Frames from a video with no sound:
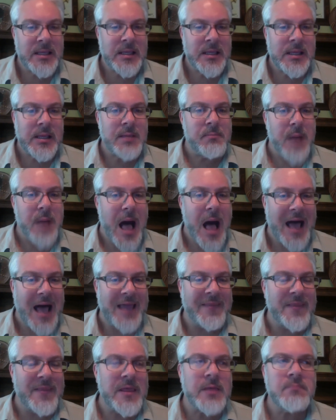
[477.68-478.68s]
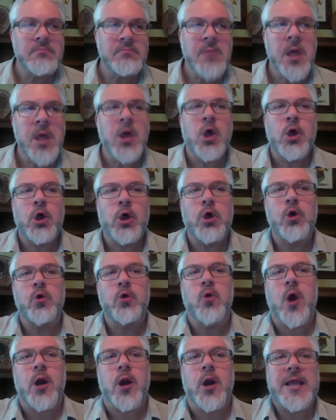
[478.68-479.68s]
behind them who
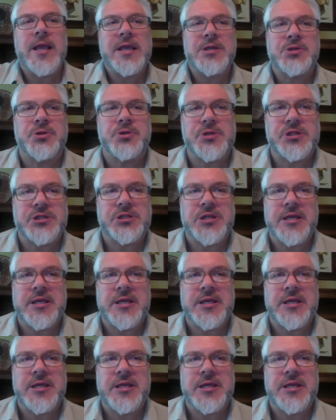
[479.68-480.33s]
are interested